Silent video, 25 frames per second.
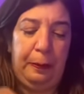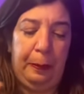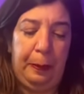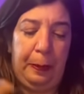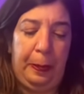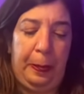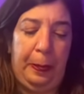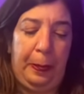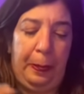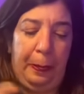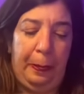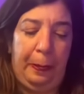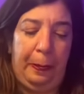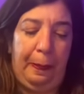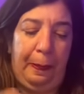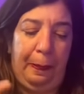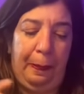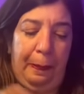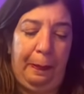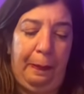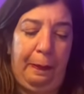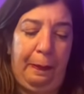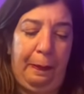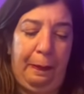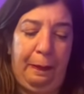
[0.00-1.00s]

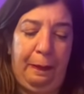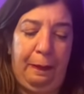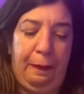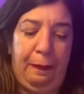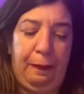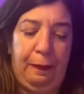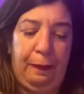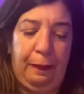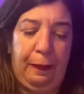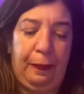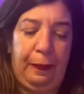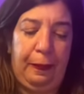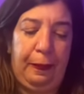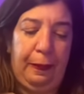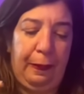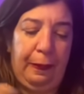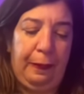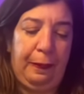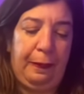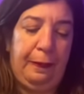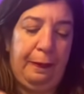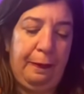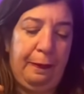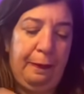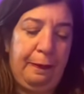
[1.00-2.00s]

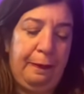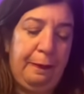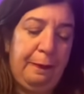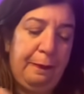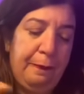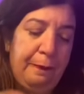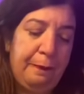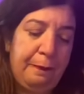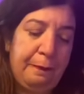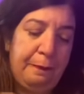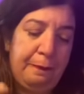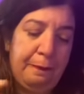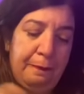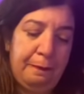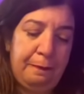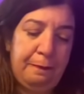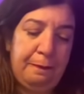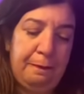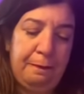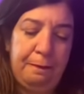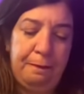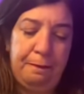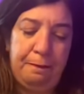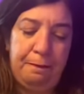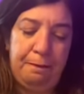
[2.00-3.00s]

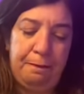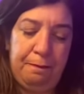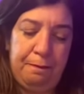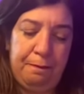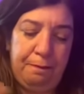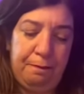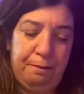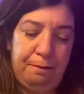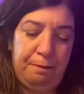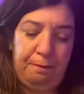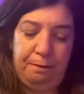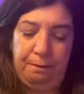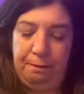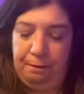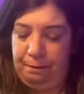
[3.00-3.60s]
(silence)